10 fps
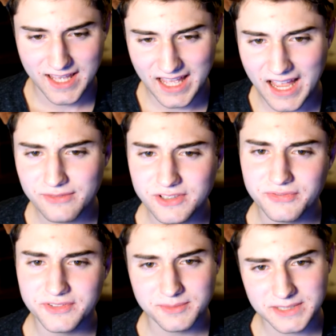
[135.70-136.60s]
after
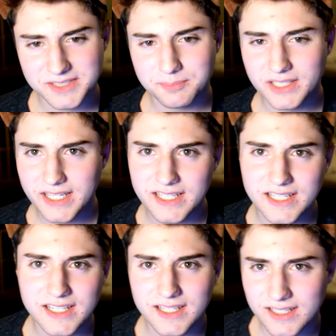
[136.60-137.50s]
some
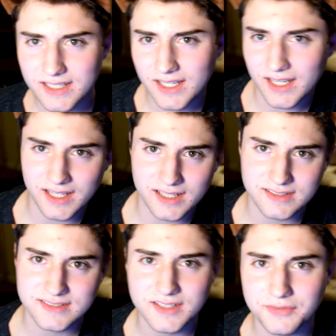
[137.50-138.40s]
explaining
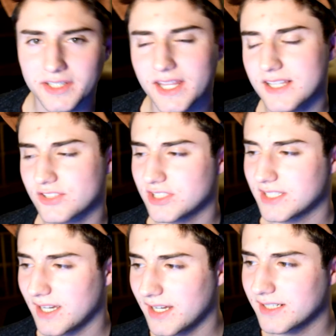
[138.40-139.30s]
and stuff like that, like she
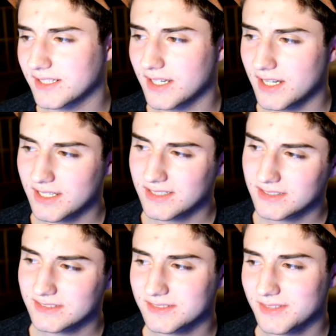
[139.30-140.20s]
kind of got
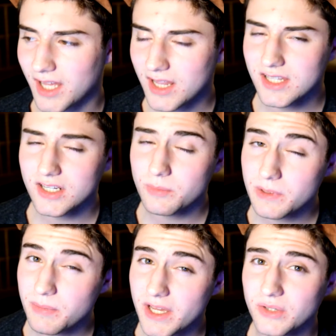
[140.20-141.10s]
a little
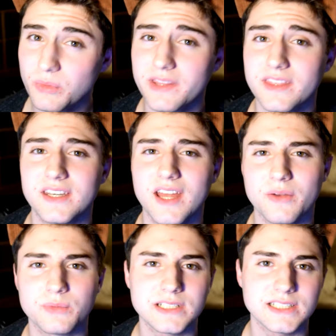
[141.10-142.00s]
bit better with it
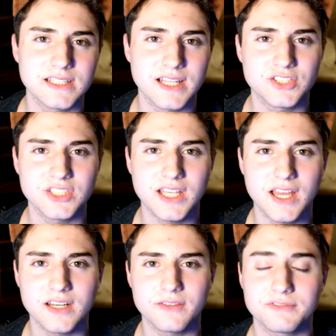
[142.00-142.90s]
not really like she
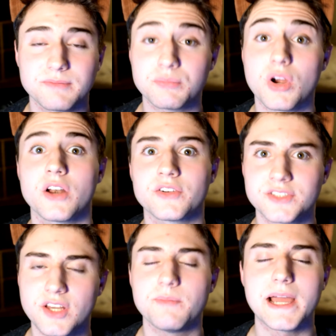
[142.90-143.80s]
kind of brought
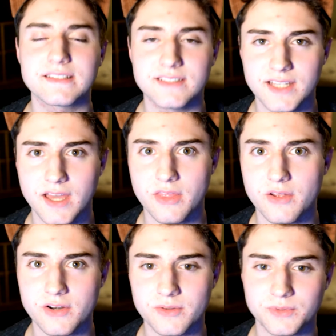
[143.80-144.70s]
herself back
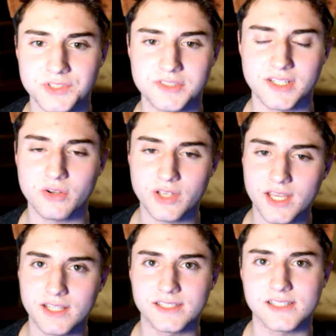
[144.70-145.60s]
together and was just like
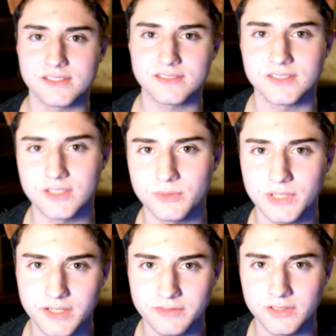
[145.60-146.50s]
okay like that's you know
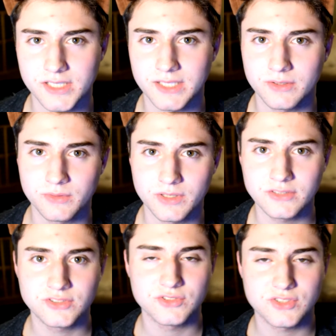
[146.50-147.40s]
whatever like
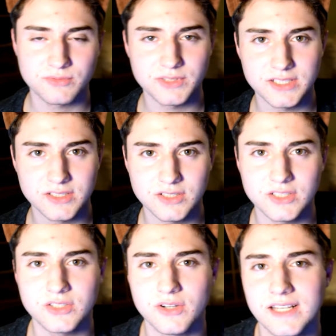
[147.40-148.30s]
she was just really
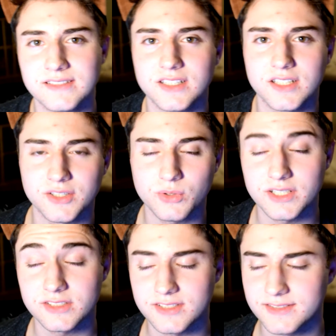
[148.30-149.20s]
you know asking a lot of
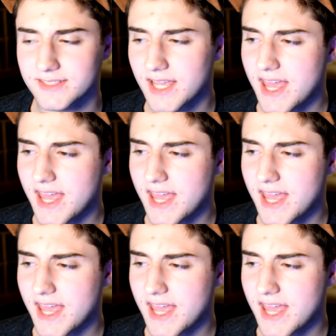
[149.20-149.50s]
questions